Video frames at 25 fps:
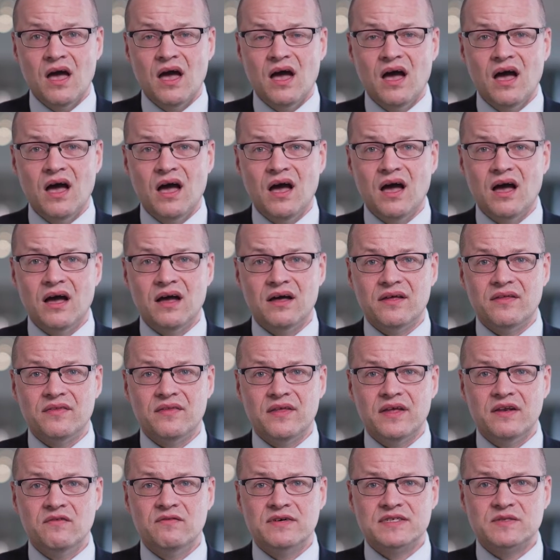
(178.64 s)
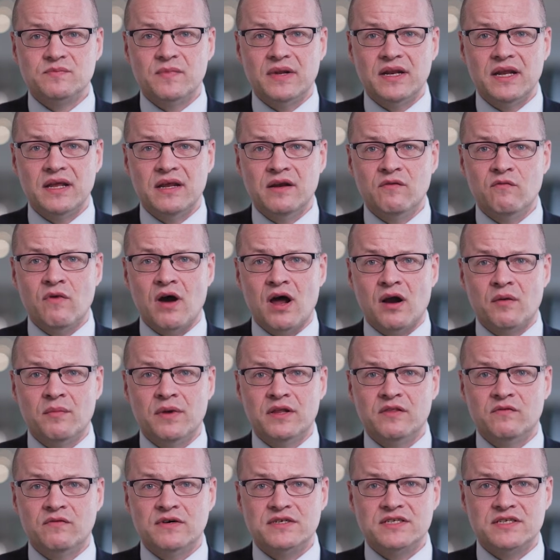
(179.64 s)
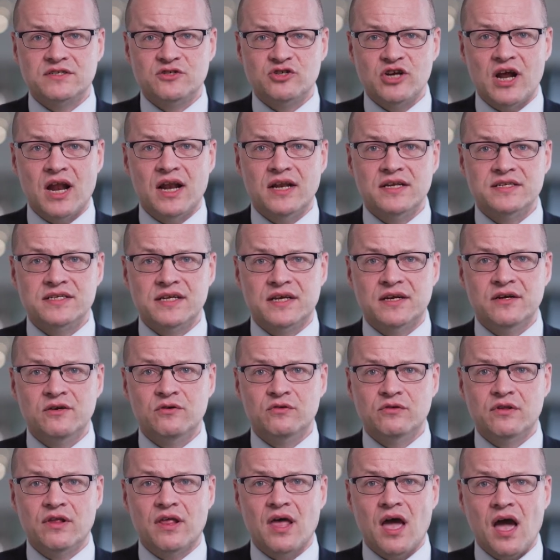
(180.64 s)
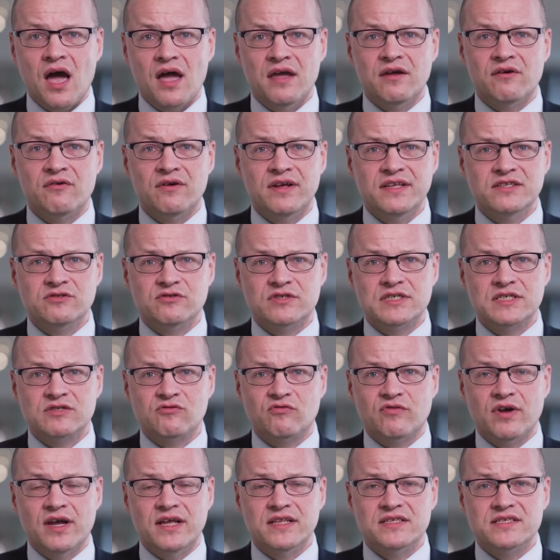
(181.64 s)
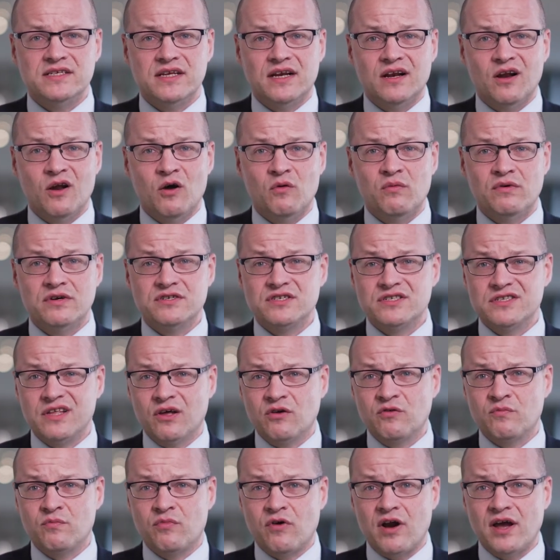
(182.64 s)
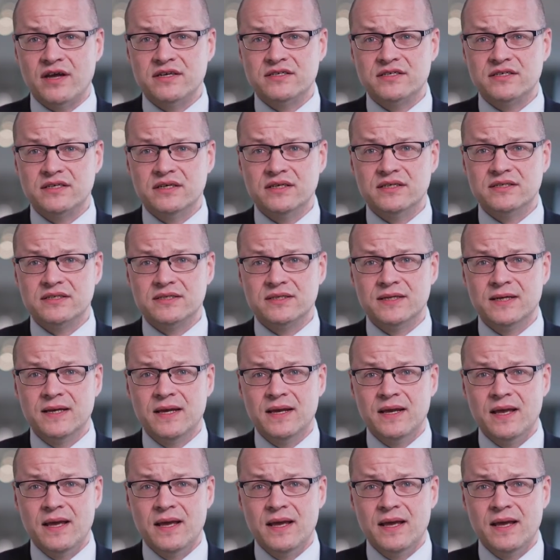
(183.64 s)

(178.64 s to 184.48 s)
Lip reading: The investment environment was challenging due to the higher interest rates and lower stock prices.